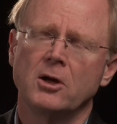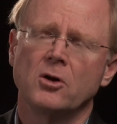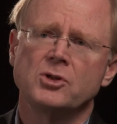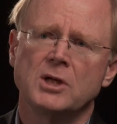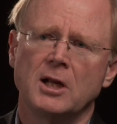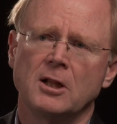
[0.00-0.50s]

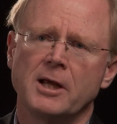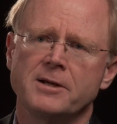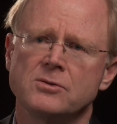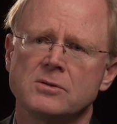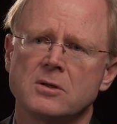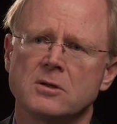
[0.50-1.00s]
negotiated
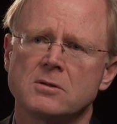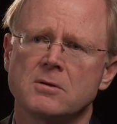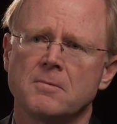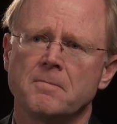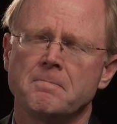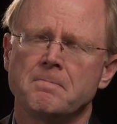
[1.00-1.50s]
licenses.
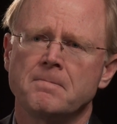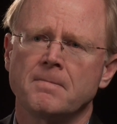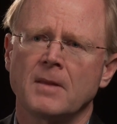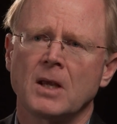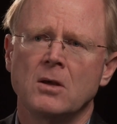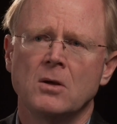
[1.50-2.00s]

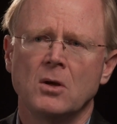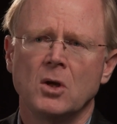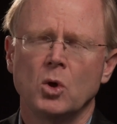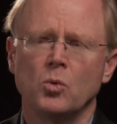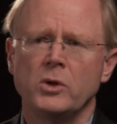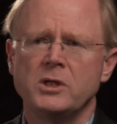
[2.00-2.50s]

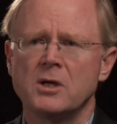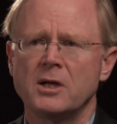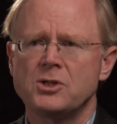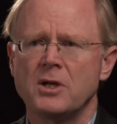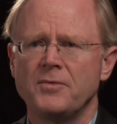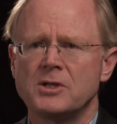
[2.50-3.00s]
We
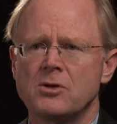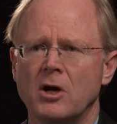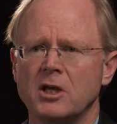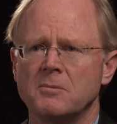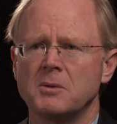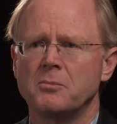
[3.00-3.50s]
touched on this
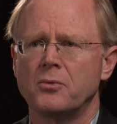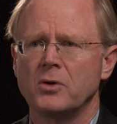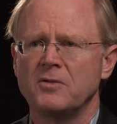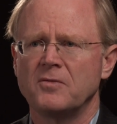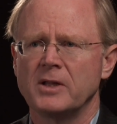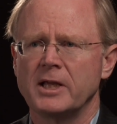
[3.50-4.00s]
argument
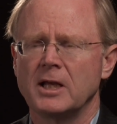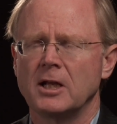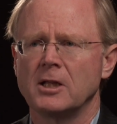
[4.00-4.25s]
briefly